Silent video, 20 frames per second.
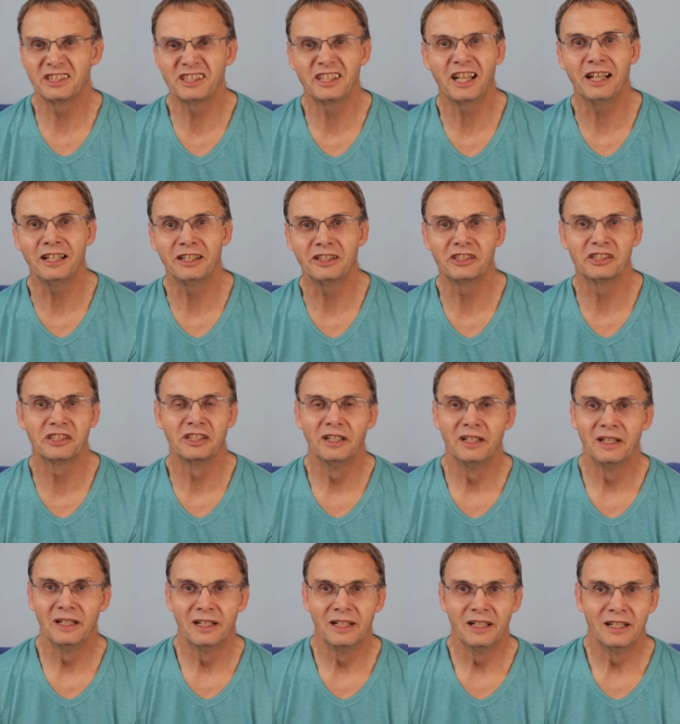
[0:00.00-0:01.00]
tench
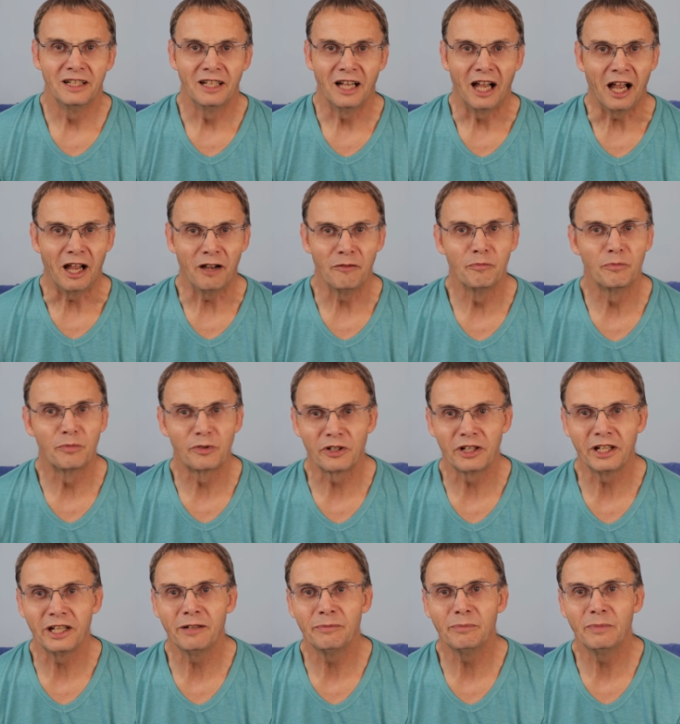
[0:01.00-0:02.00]
and
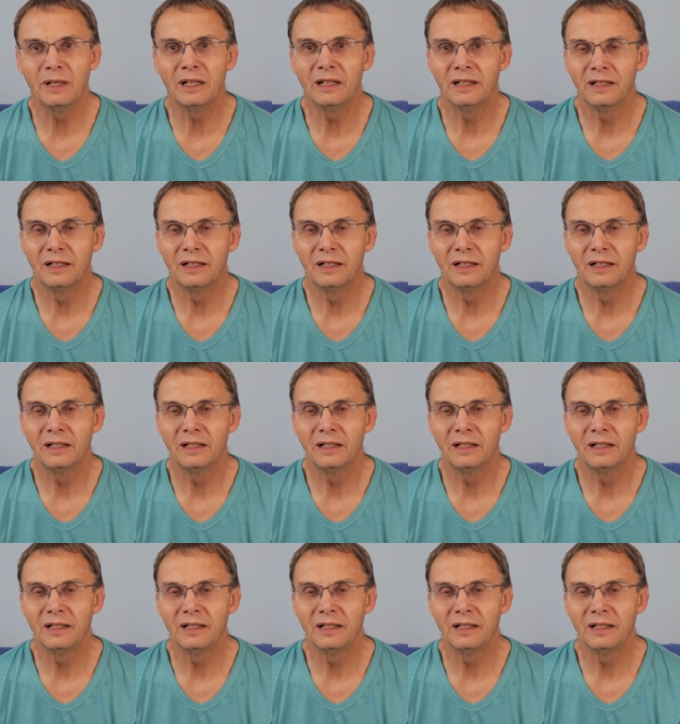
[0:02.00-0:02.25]
bream.